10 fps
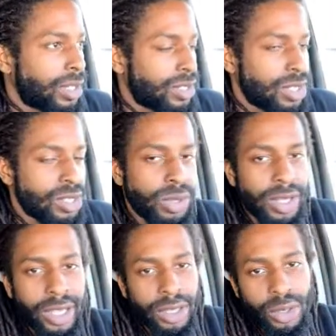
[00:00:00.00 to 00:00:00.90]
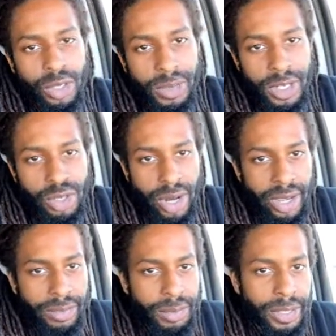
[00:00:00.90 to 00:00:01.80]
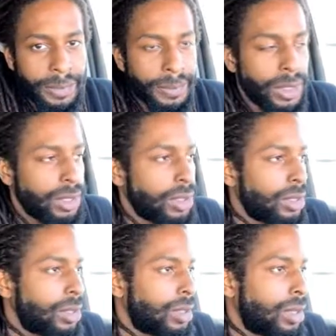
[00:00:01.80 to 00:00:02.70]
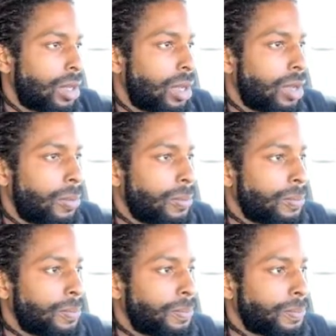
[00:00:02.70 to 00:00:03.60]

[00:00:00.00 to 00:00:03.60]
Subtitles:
Because it's only like a 30-minute drive, but um,